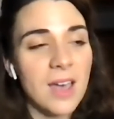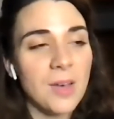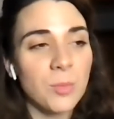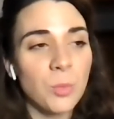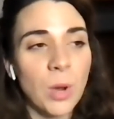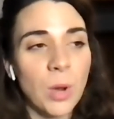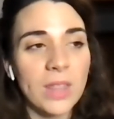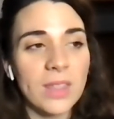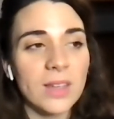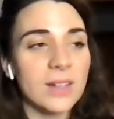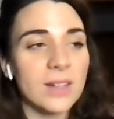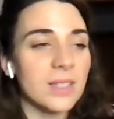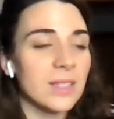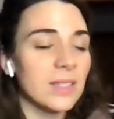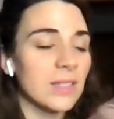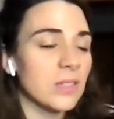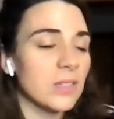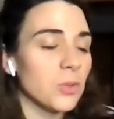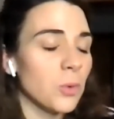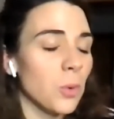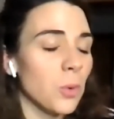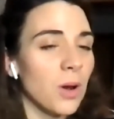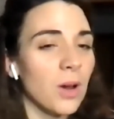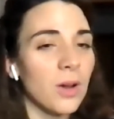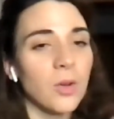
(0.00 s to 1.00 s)
whether it's
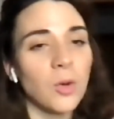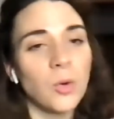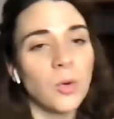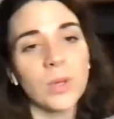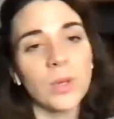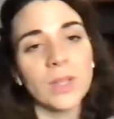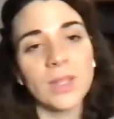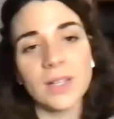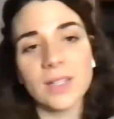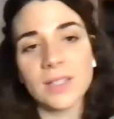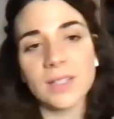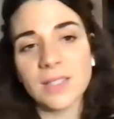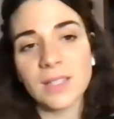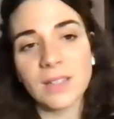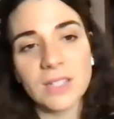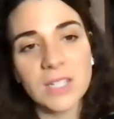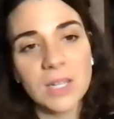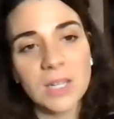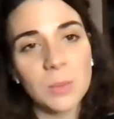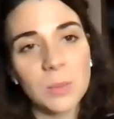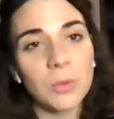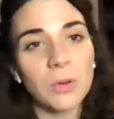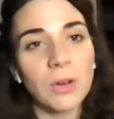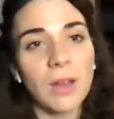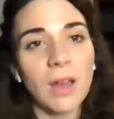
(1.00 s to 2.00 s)
historical, whether it's
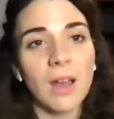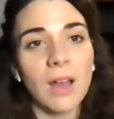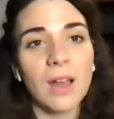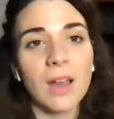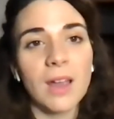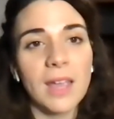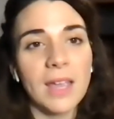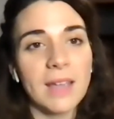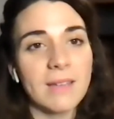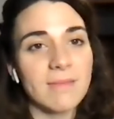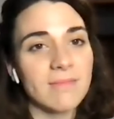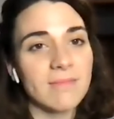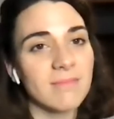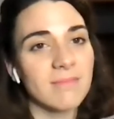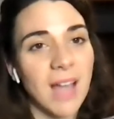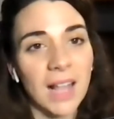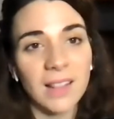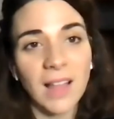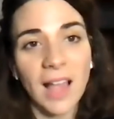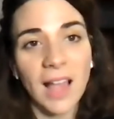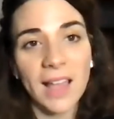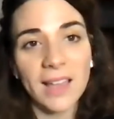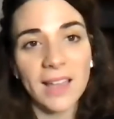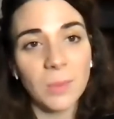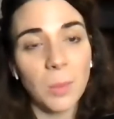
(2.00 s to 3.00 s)
contemporary.
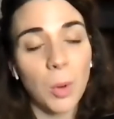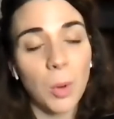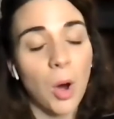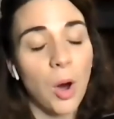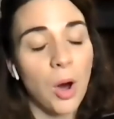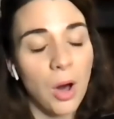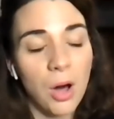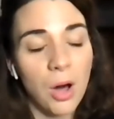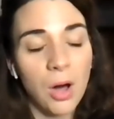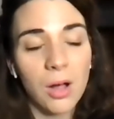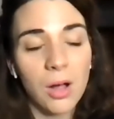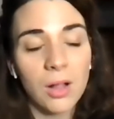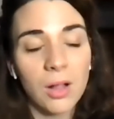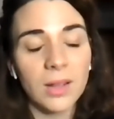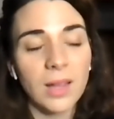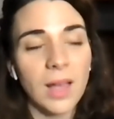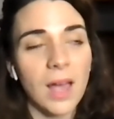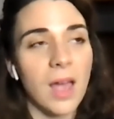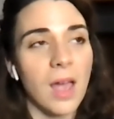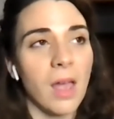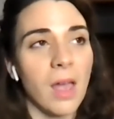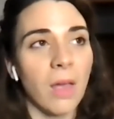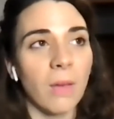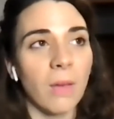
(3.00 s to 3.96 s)
I like them all.